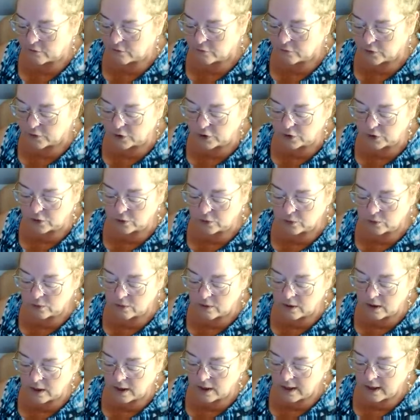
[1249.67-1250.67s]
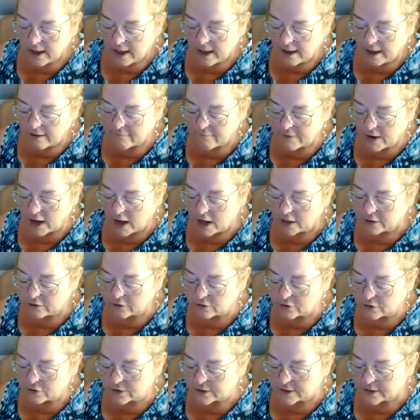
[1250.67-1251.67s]
For you have
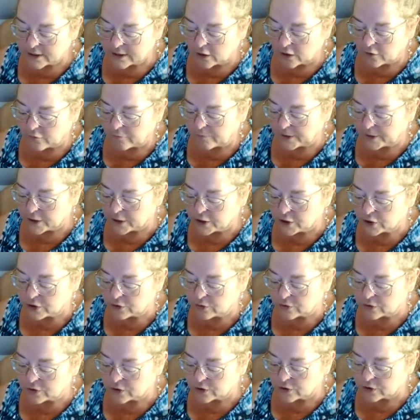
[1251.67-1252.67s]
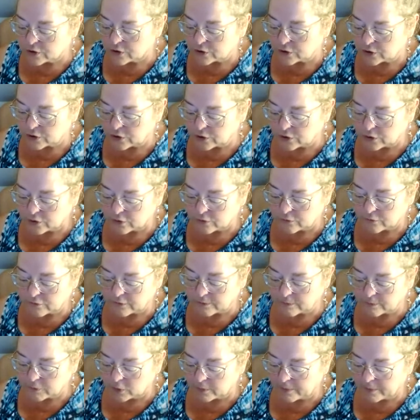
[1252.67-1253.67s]
honored yourself by choosing to learn
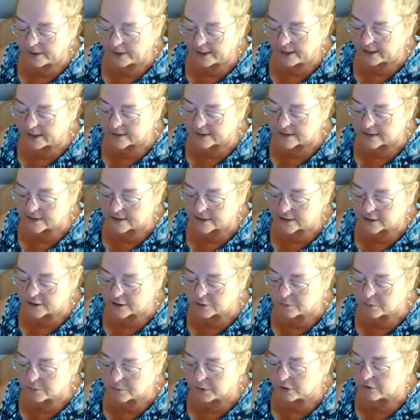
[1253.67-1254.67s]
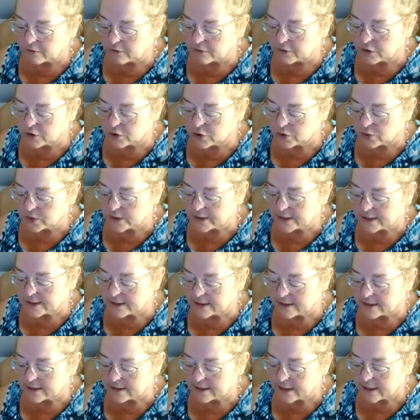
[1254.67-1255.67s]
from your past. Spirit
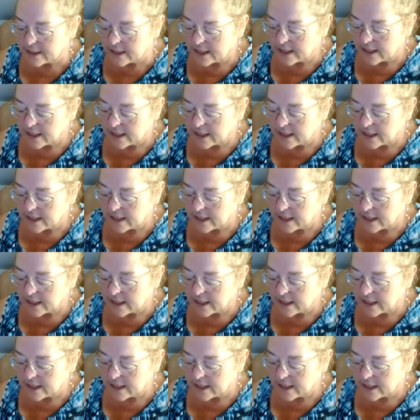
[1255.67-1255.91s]
rejoices